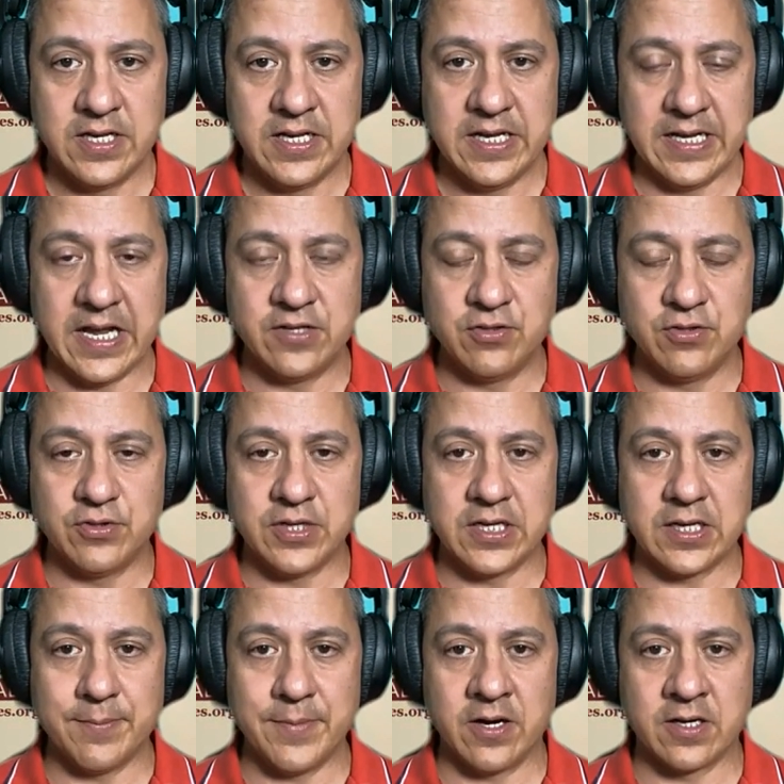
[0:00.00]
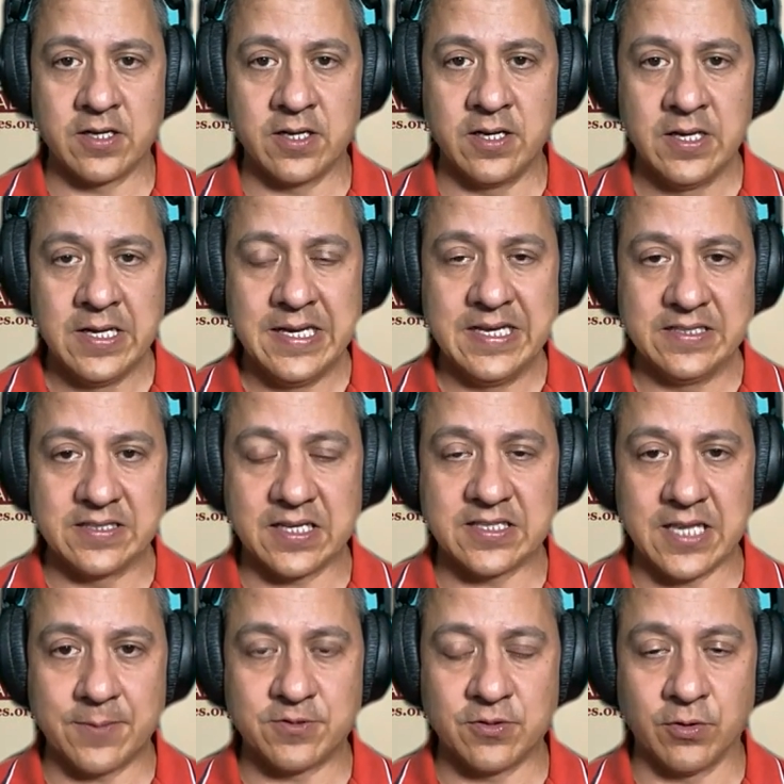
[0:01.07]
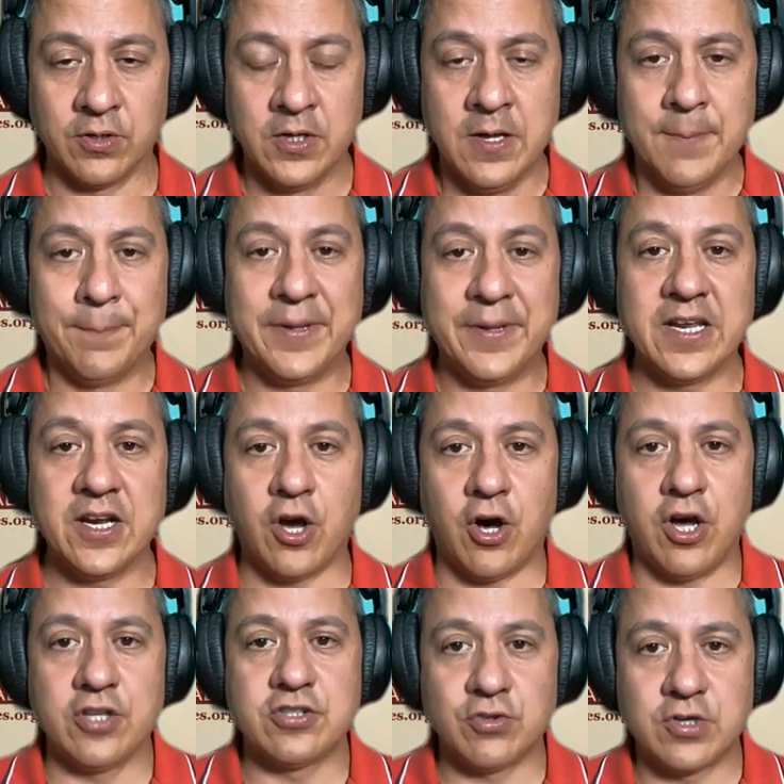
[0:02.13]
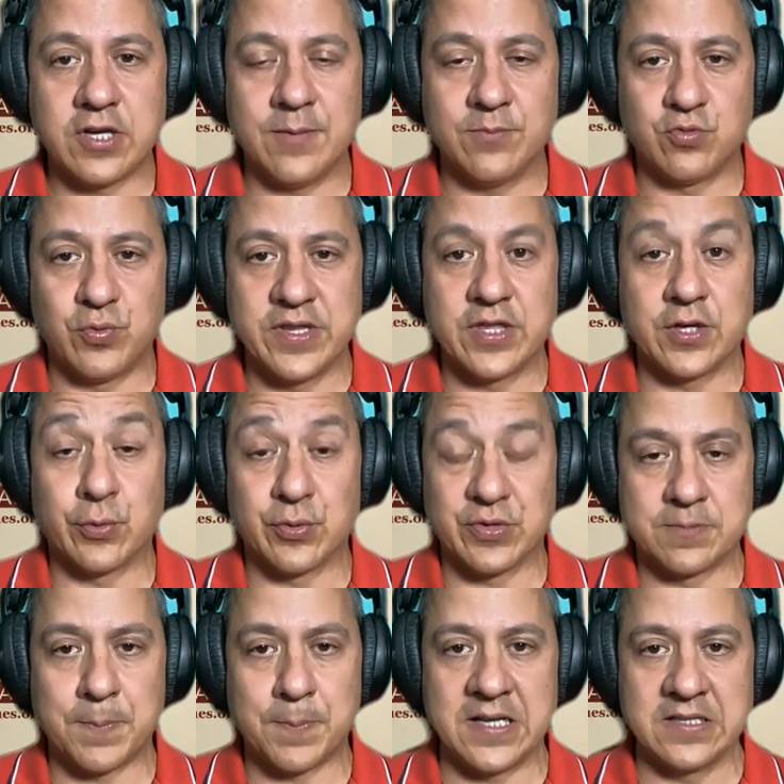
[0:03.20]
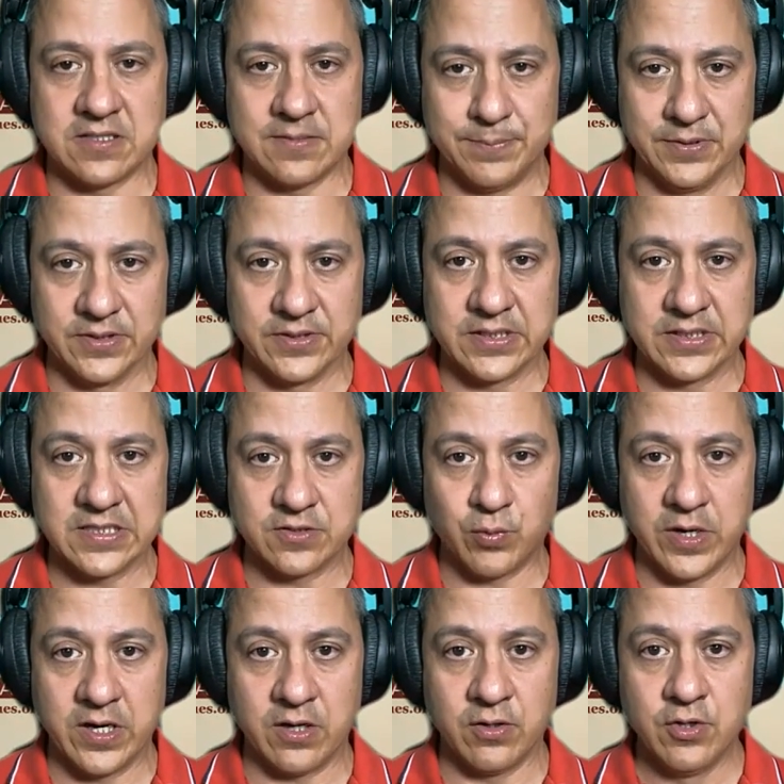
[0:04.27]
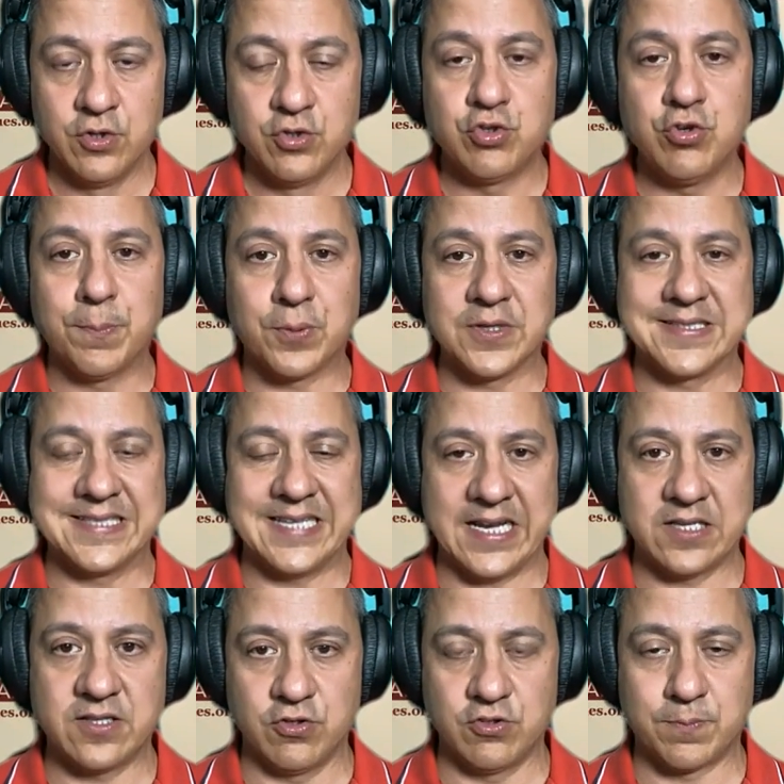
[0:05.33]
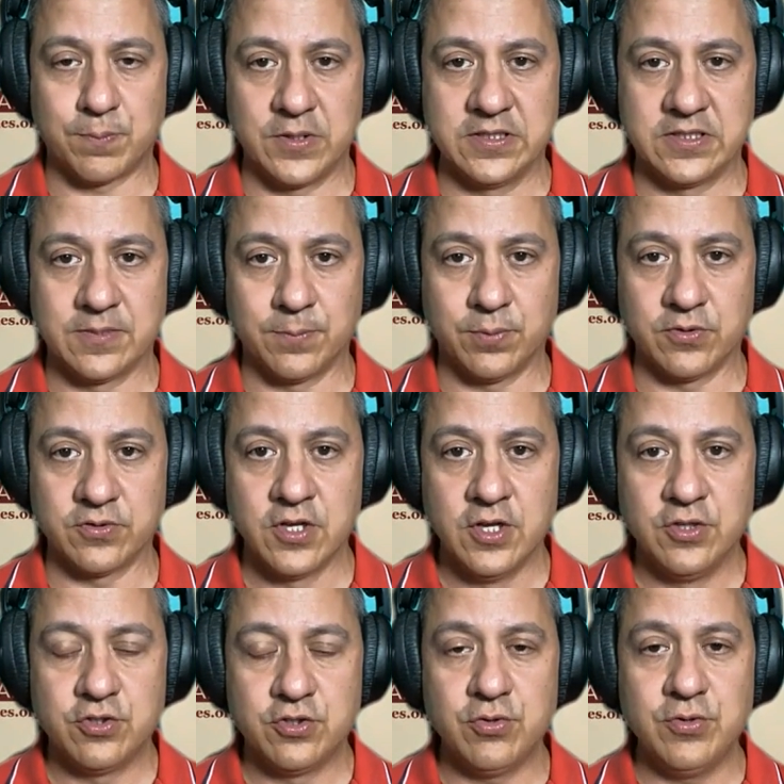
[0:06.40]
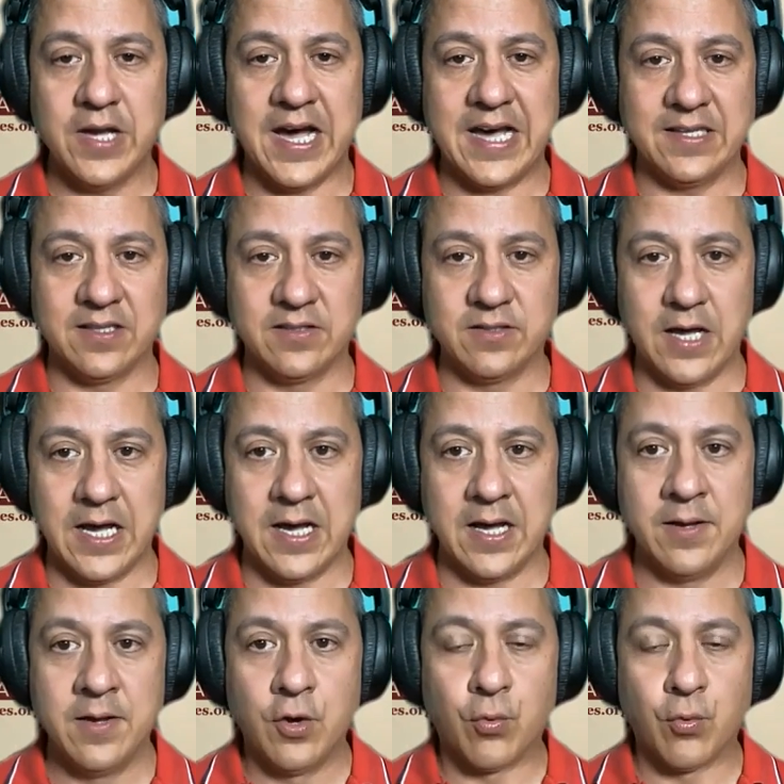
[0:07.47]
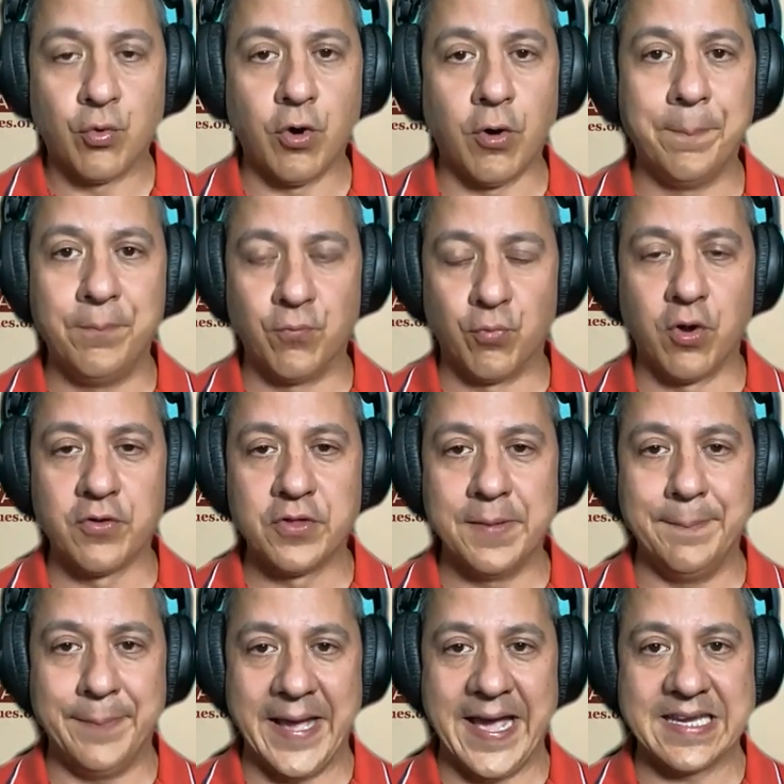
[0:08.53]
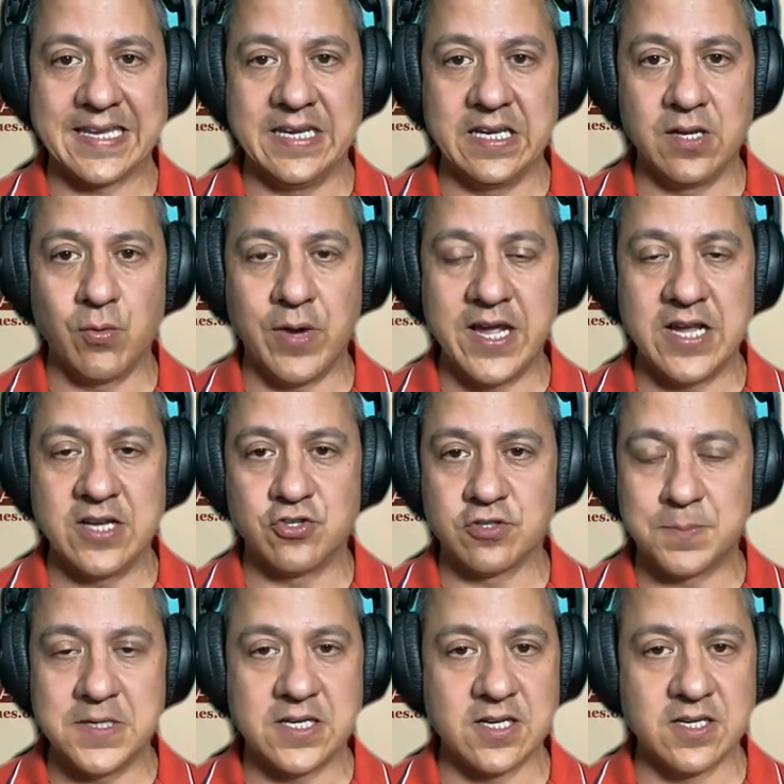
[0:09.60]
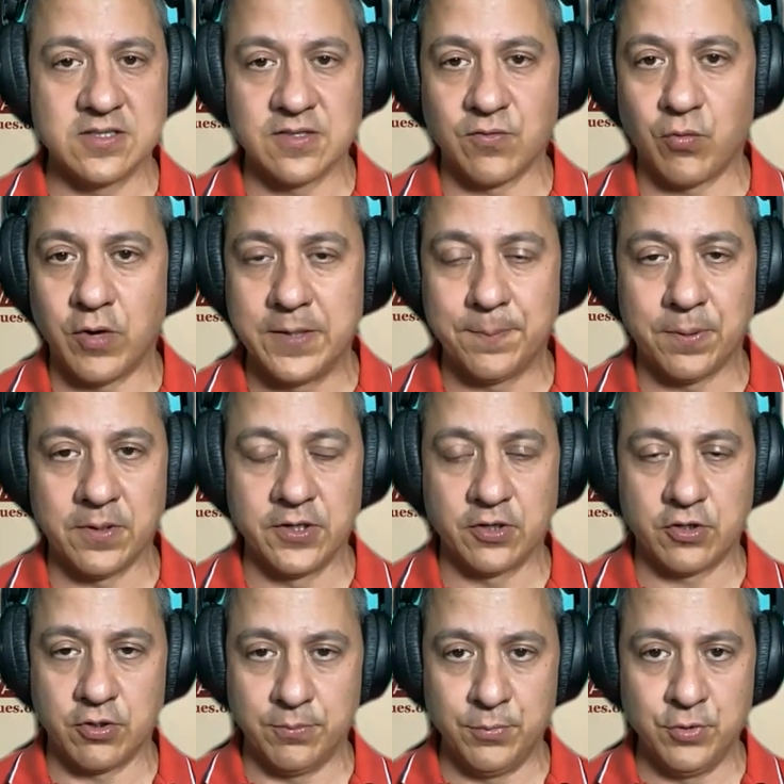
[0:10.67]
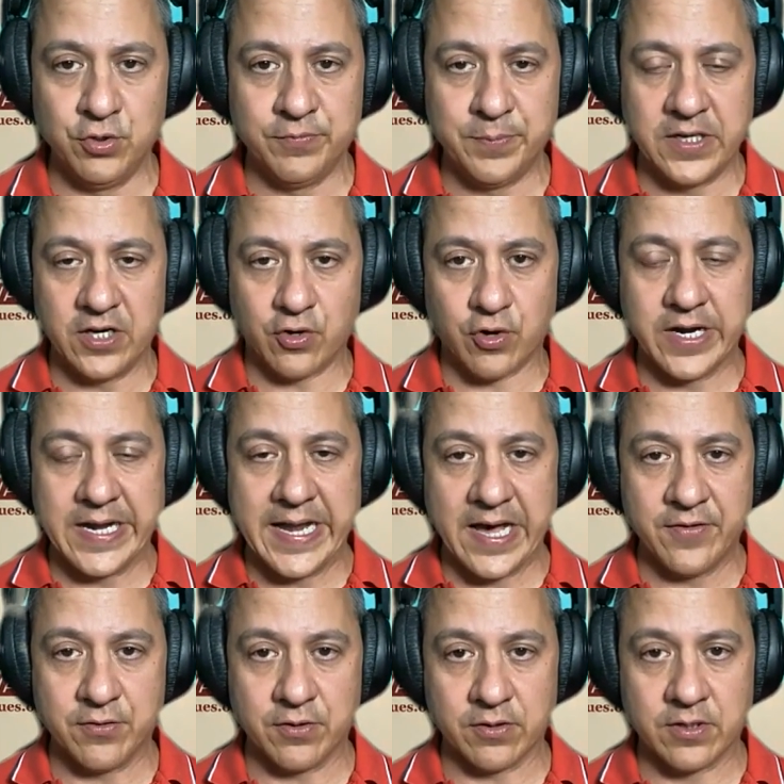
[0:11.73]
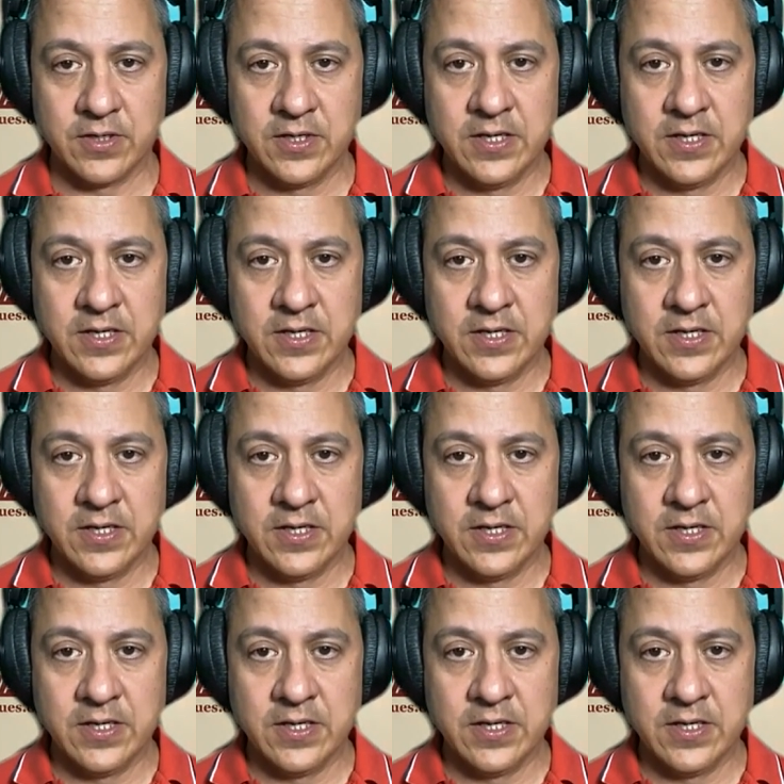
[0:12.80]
And I do think America is exceptional, but it also comes with it a responsibility as well to protect those principles, to not roll them back in any way just because of one political movement or another,